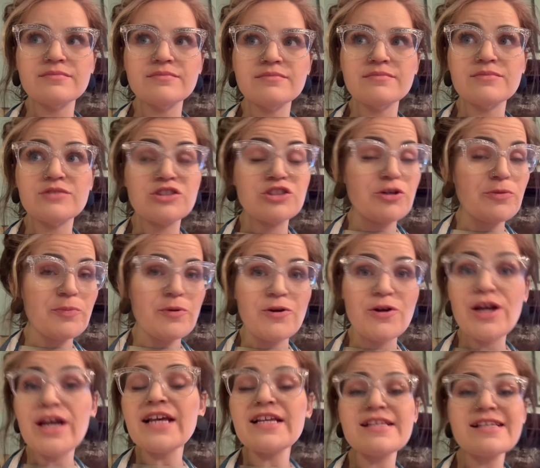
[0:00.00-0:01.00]
Super
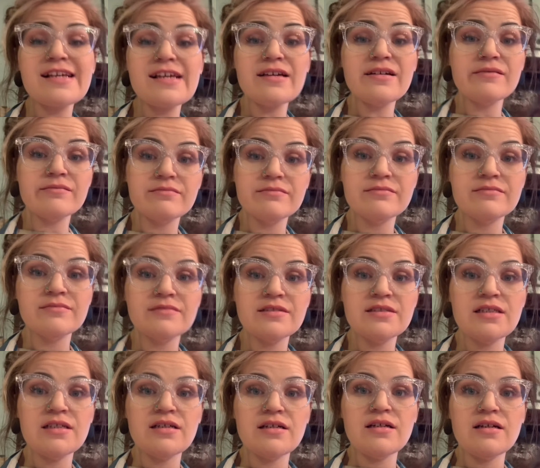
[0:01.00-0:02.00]
easy.
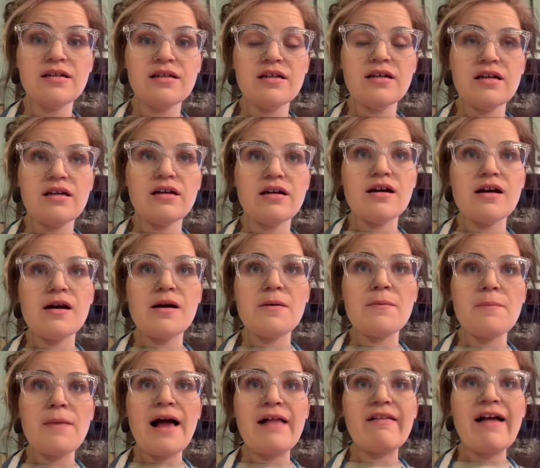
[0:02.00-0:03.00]

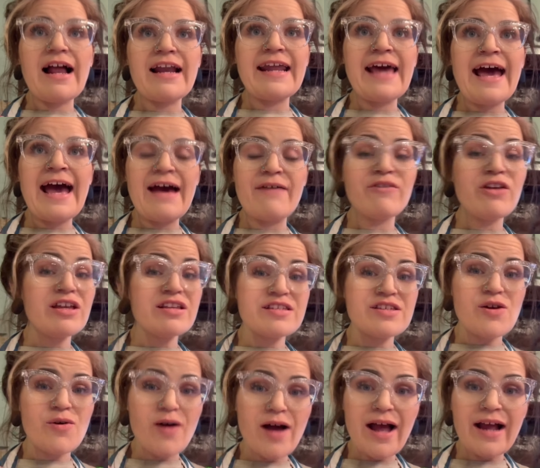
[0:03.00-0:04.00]
I like to have it
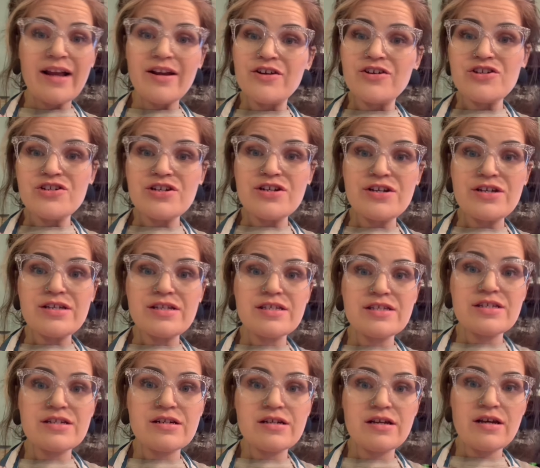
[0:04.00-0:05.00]
so I can
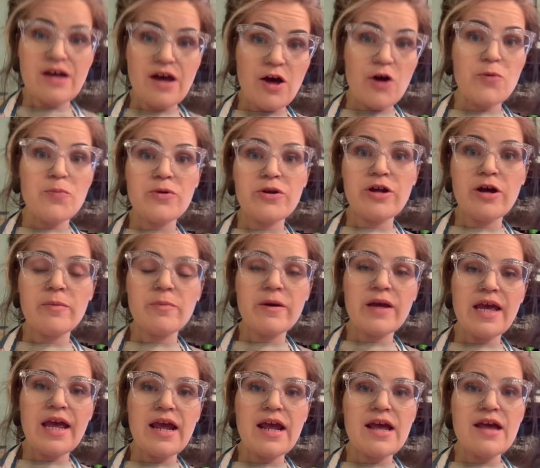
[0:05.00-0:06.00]
just open up a
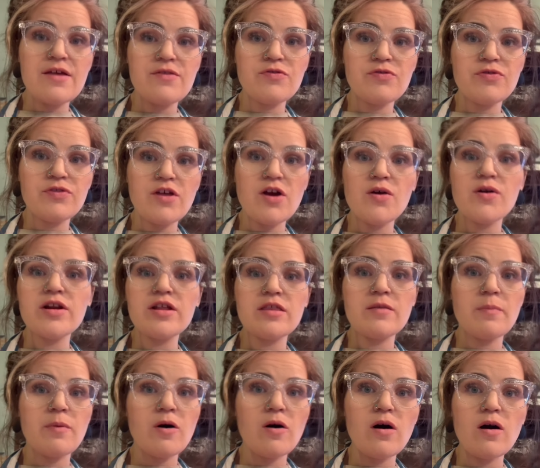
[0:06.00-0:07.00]
can, throw it in the
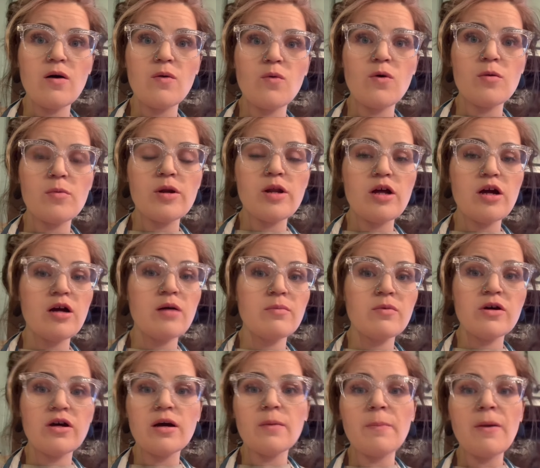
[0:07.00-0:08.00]
pot, warm it up,
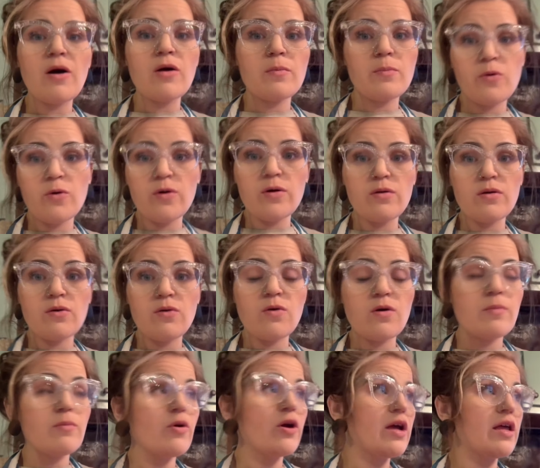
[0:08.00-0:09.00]
cook upon
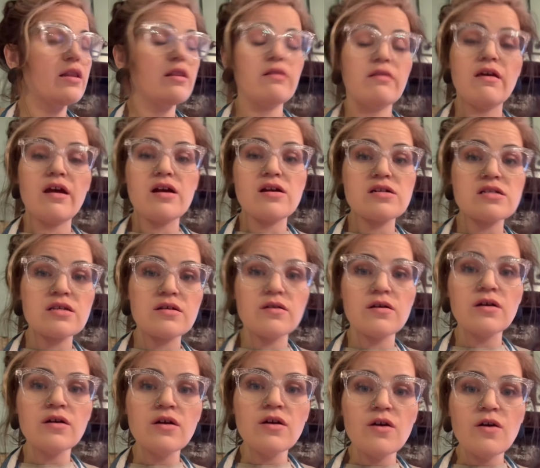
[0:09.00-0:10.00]
cornbread, and there's a
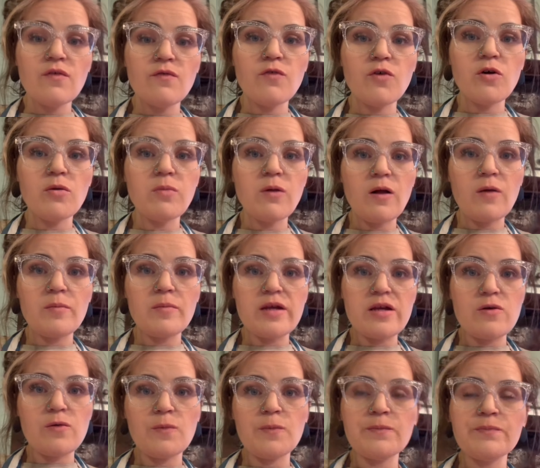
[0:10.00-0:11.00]
full-blown meal.